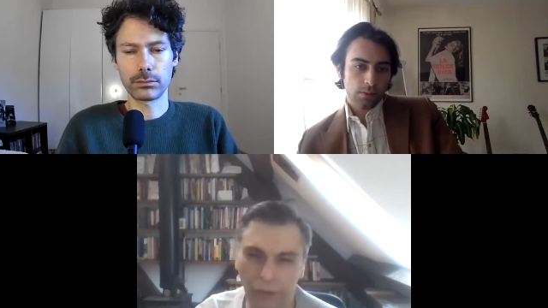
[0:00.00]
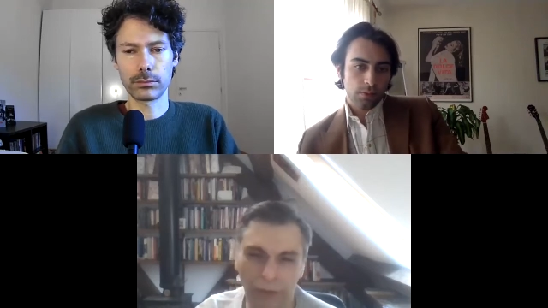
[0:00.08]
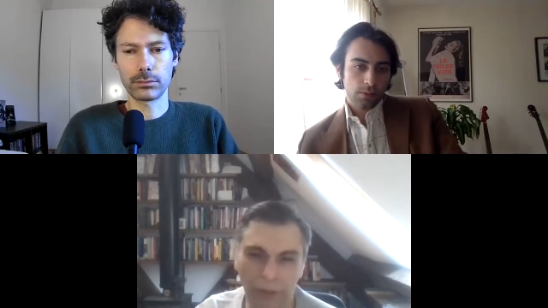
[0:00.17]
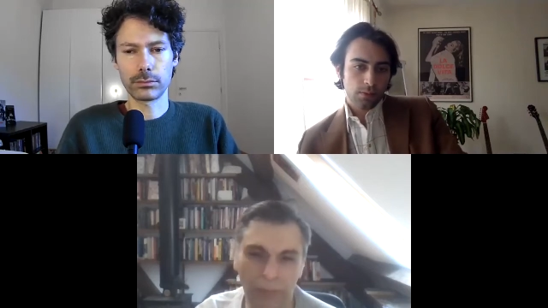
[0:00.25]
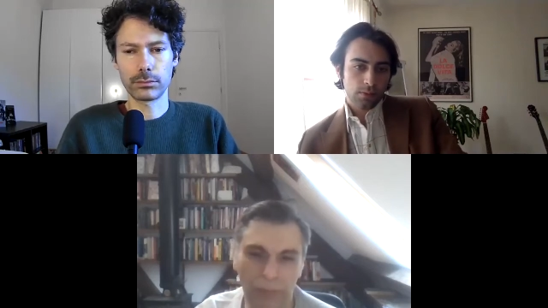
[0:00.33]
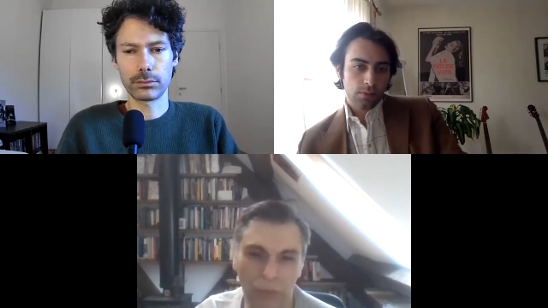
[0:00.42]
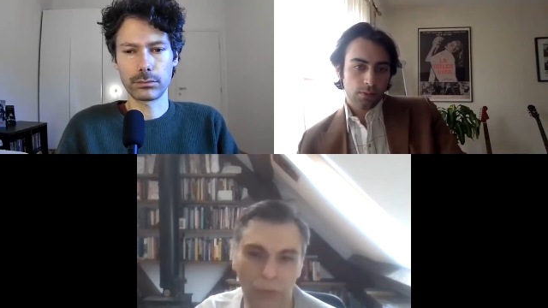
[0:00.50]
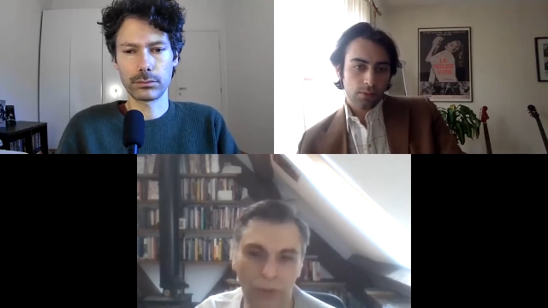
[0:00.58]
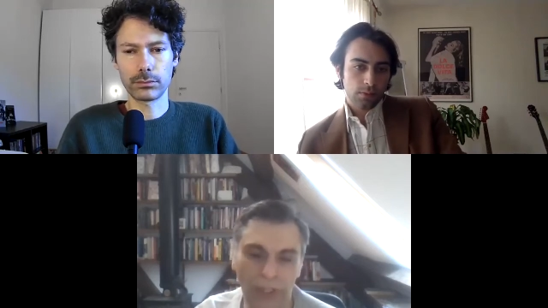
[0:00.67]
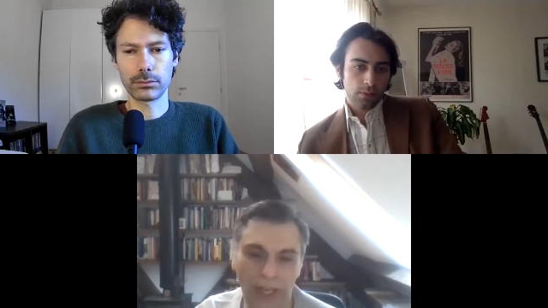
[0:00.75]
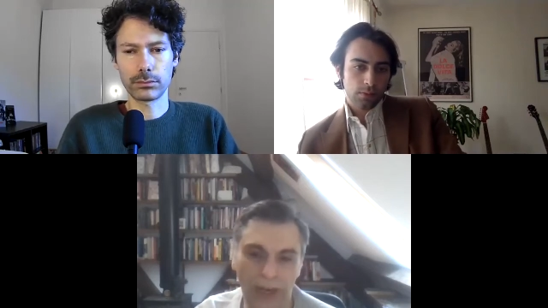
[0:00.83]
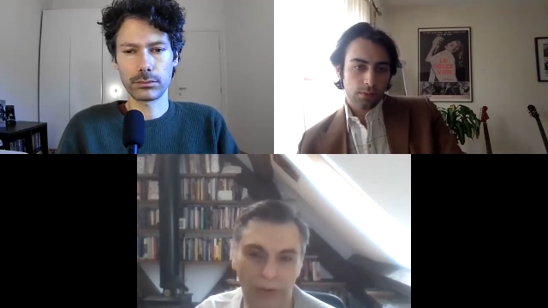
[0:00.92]
Speaker 1: three
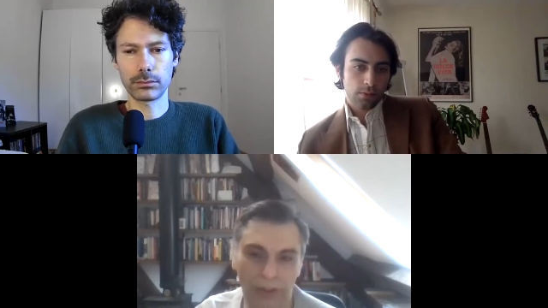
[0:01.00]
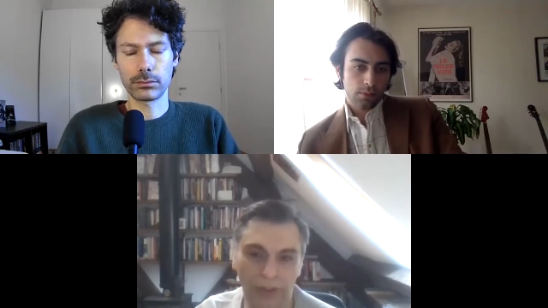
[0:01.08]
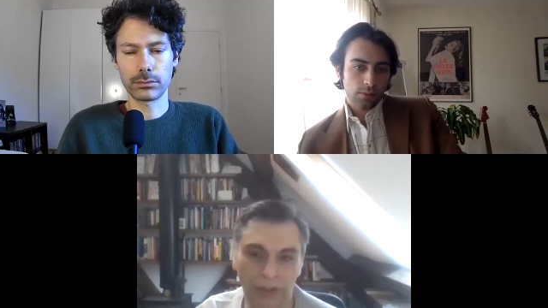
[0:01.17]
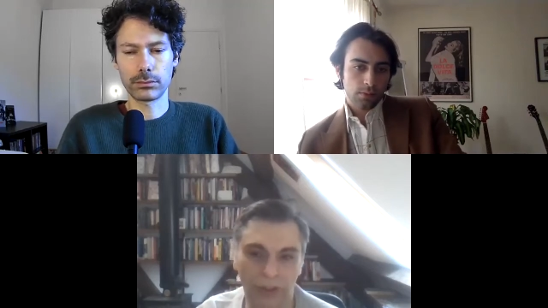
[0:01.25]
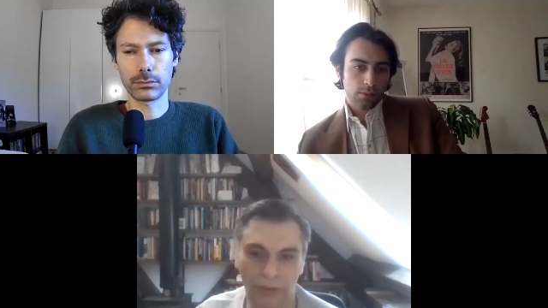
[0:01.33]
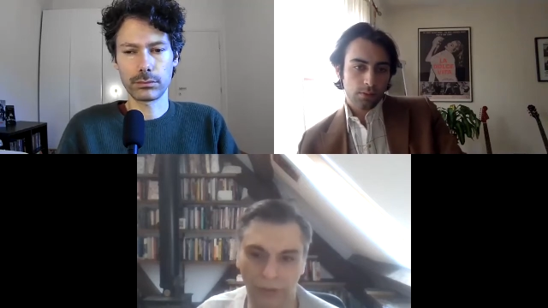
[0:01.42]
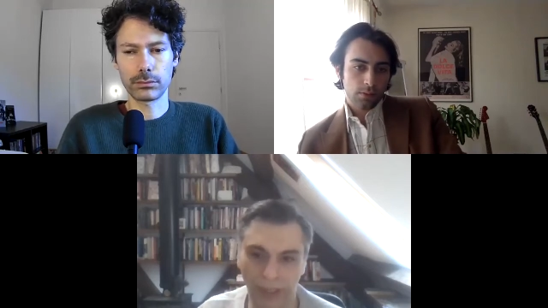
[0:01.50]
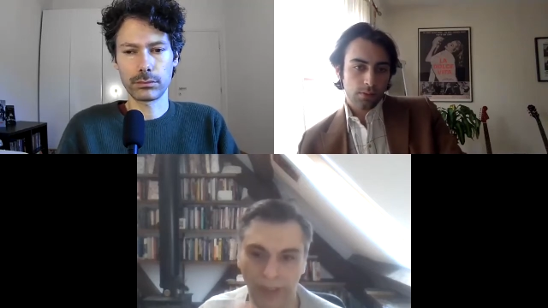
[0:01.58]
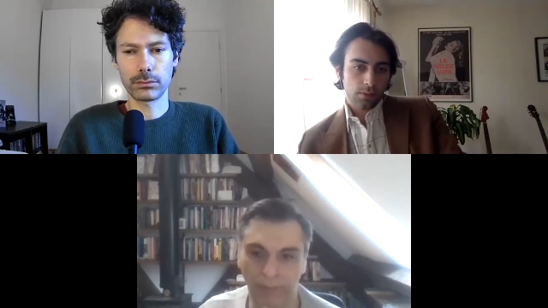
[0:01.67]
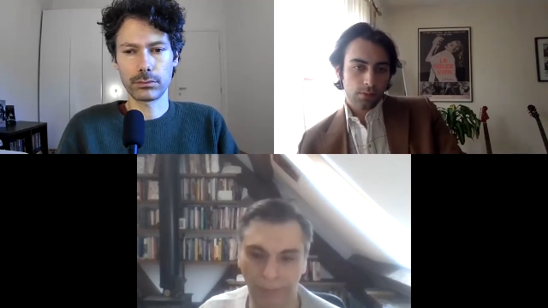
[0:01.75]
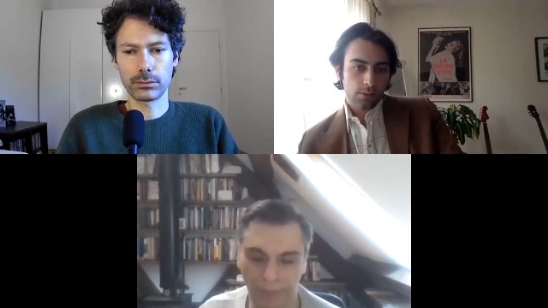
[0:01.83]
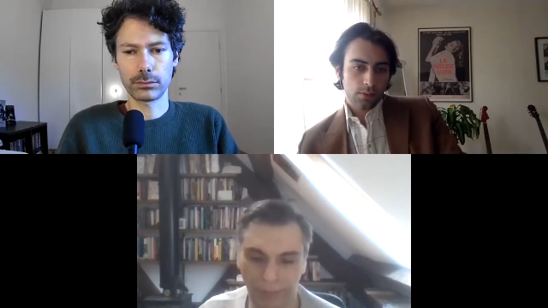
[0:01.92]
broad areas, three